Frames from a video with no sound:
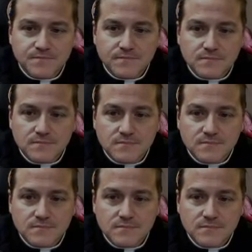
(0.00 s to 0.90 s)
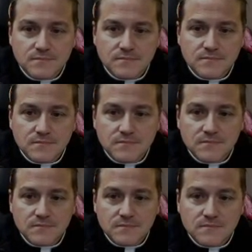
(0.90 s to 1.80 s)

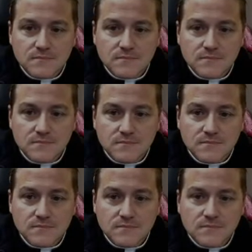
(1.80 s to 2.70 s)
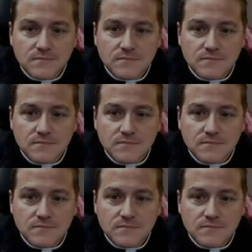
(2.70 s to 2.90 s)
Nobody speaks.